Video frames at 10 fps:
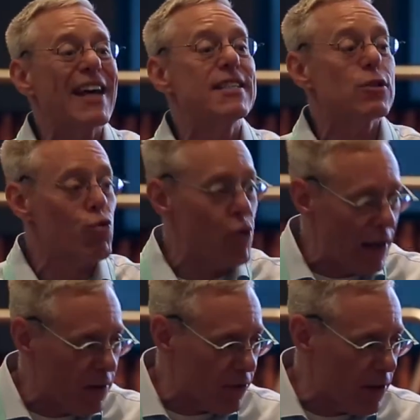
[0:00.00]
that it's
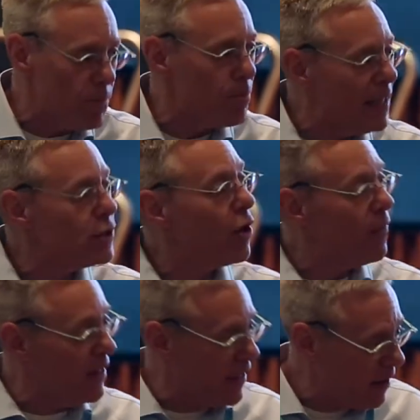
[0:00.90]
relevant based
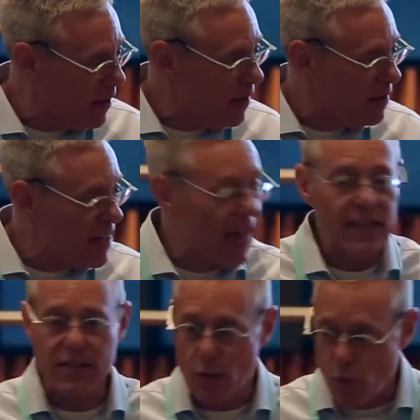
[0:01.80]
on the
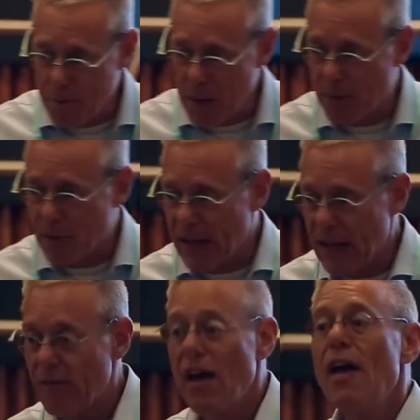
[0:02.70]
text and what people
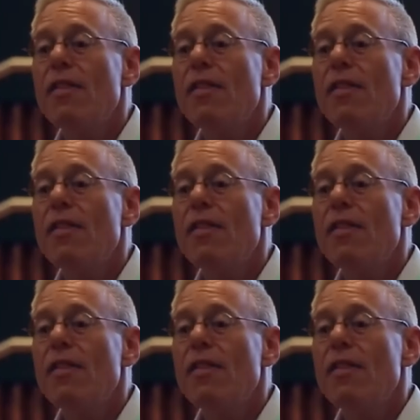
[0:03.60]
leave,